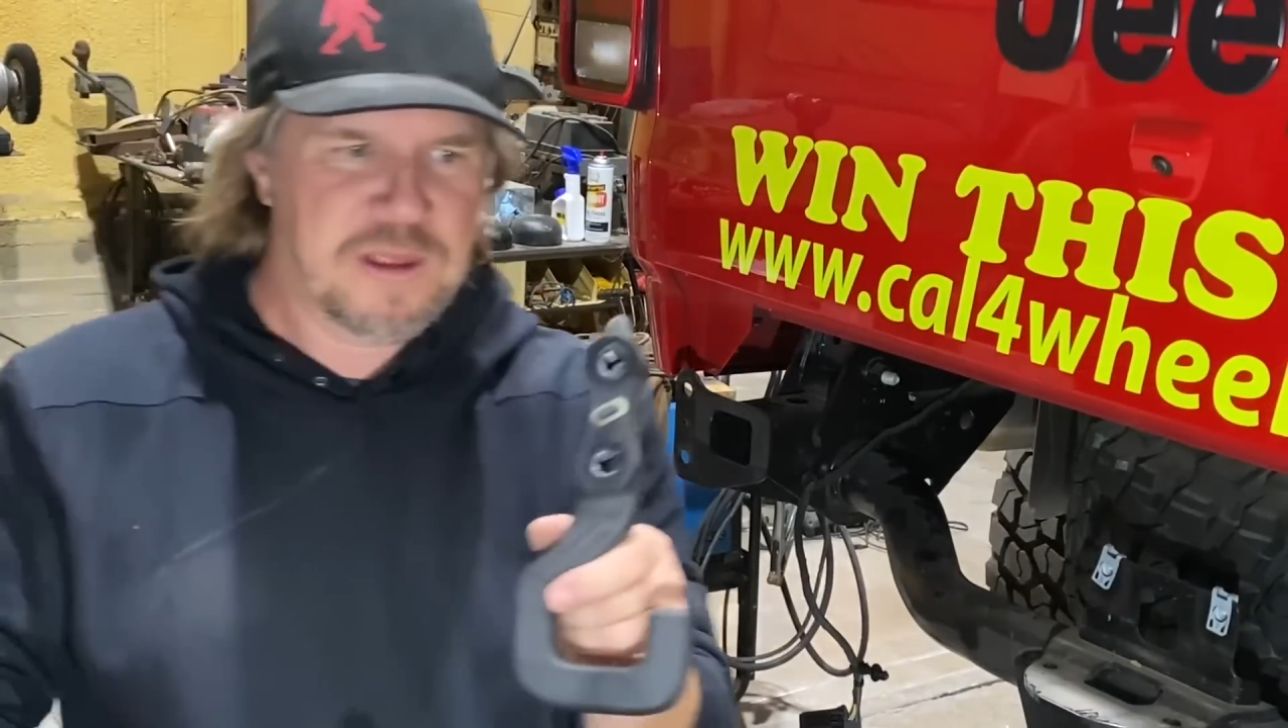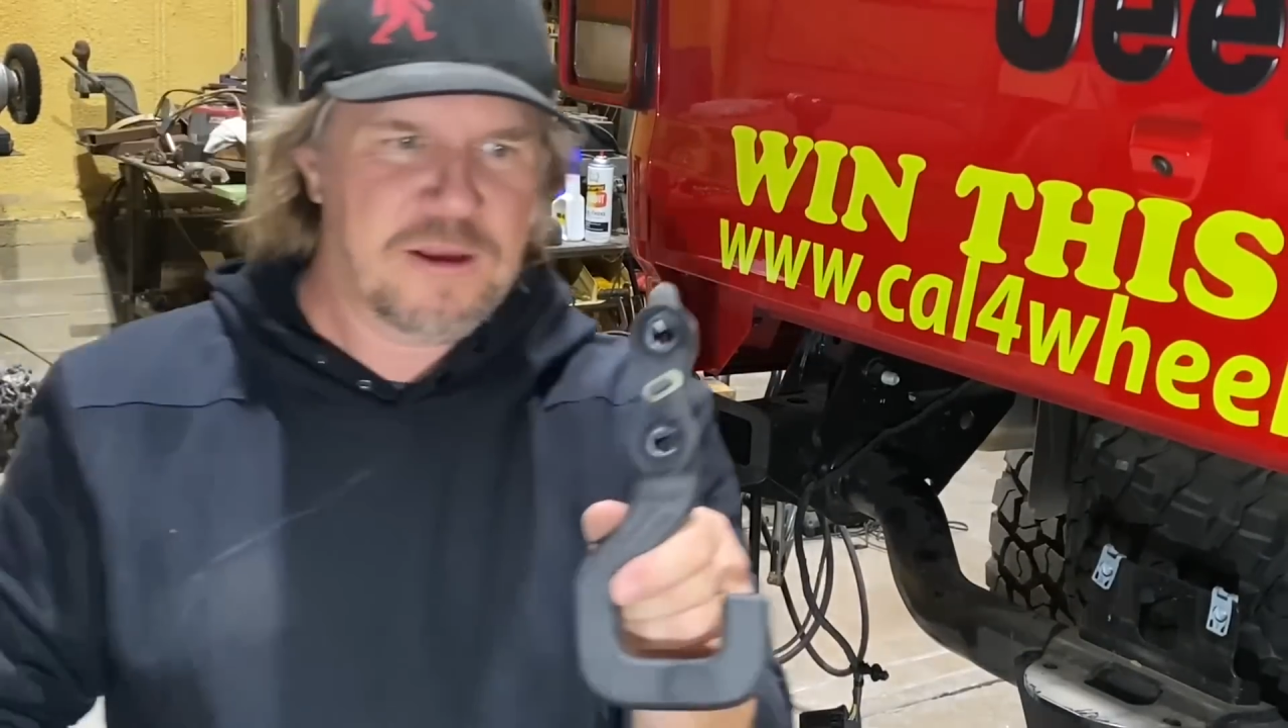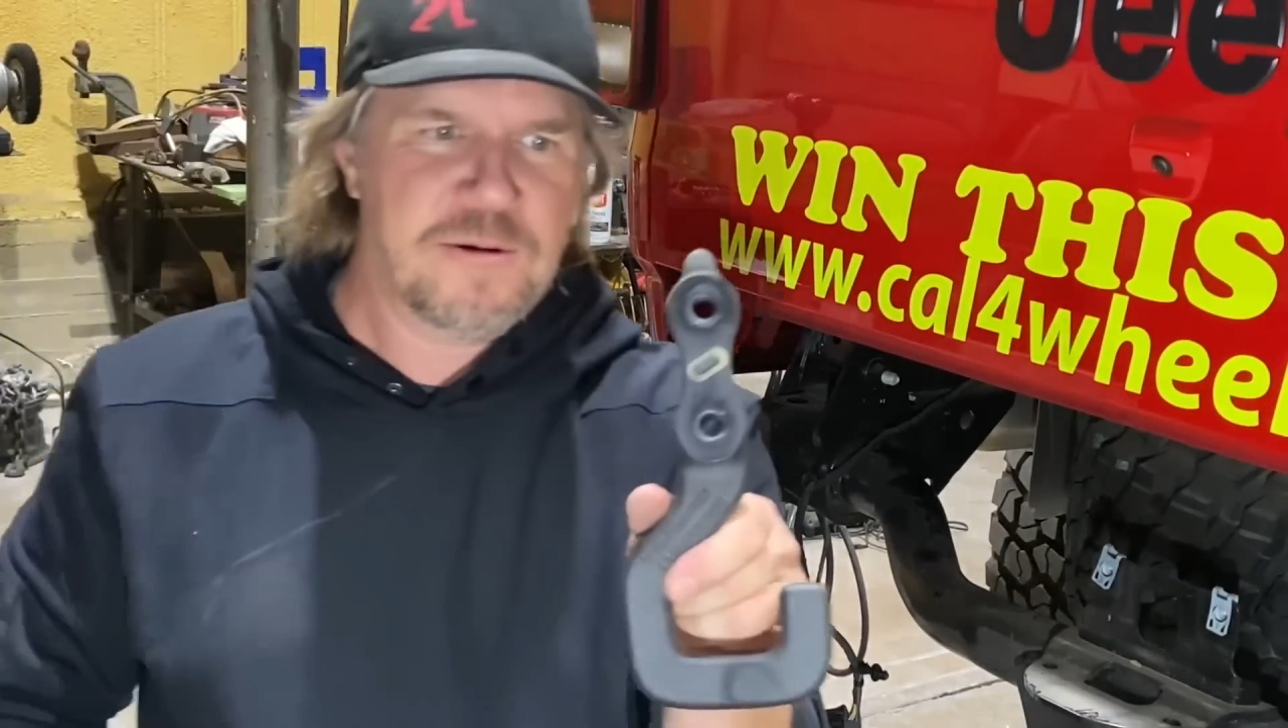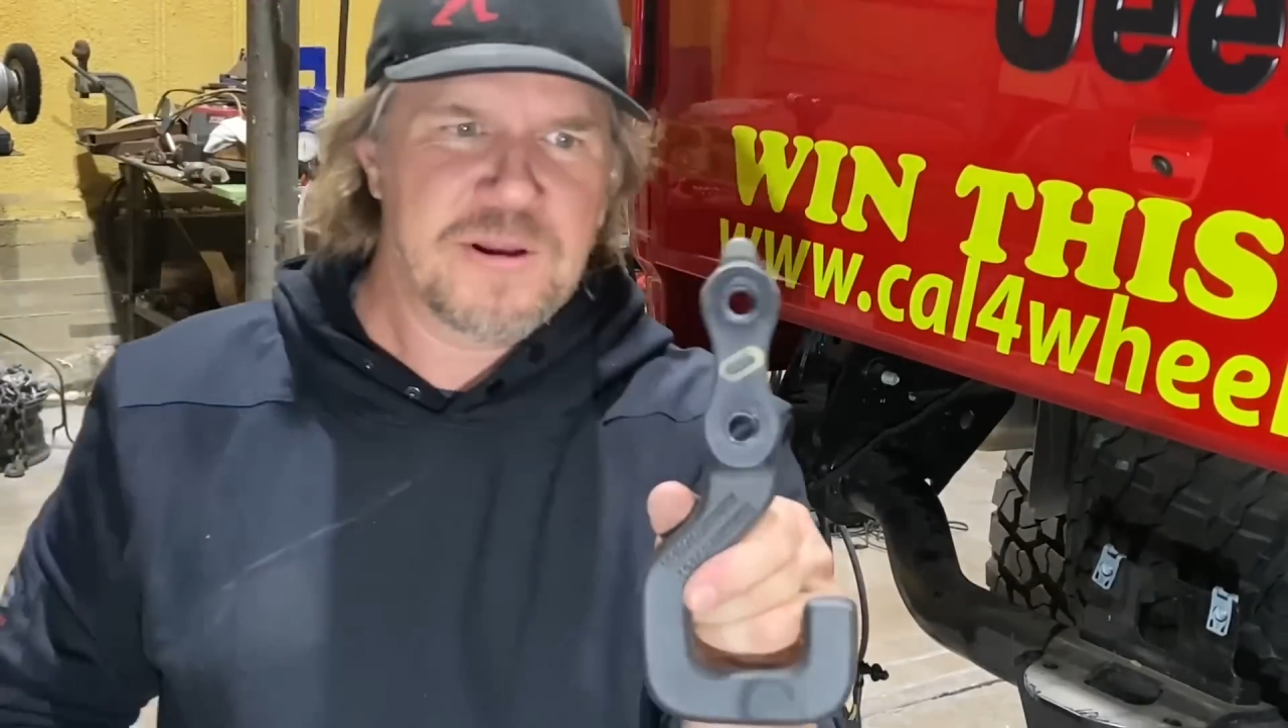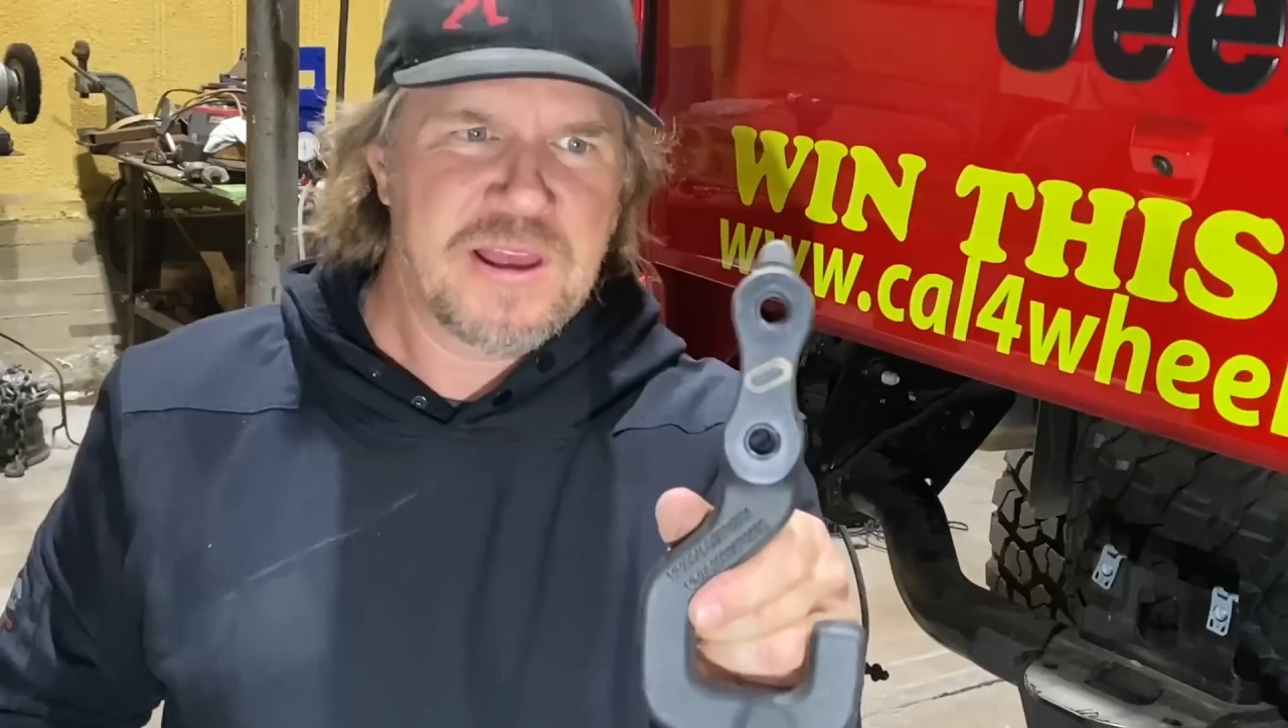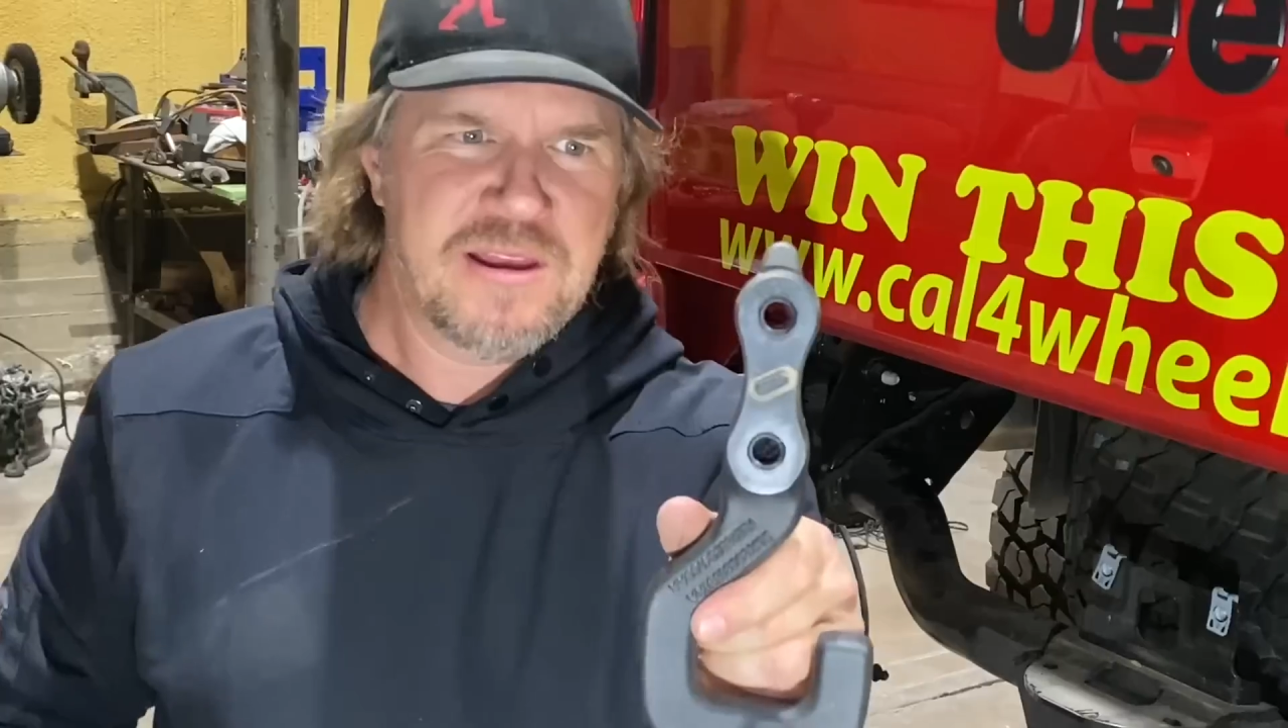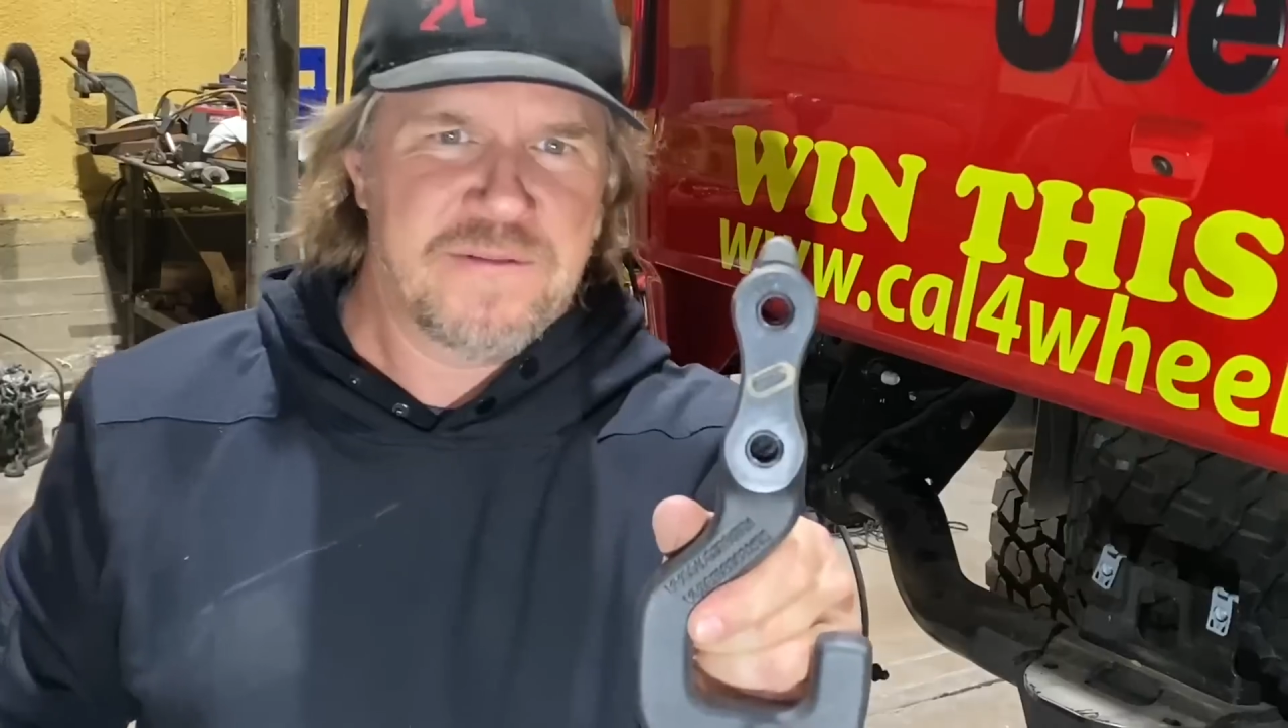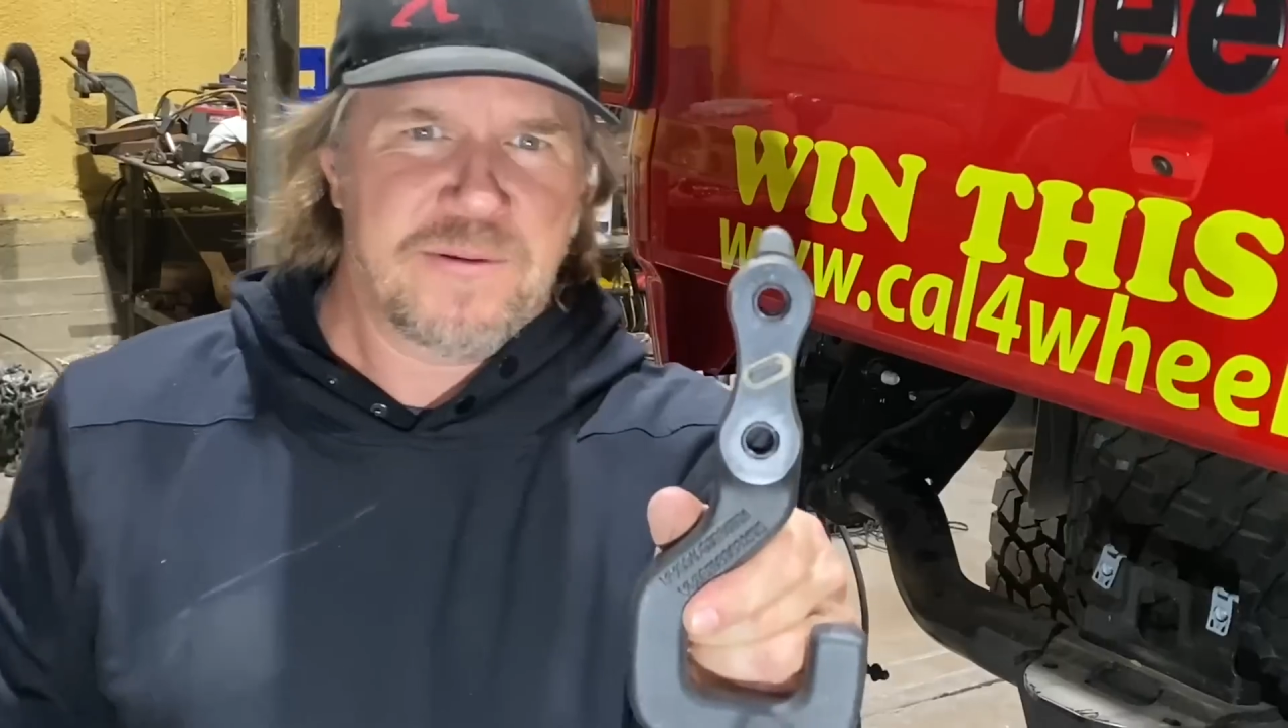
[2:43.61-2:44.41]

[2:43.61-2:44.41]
They already have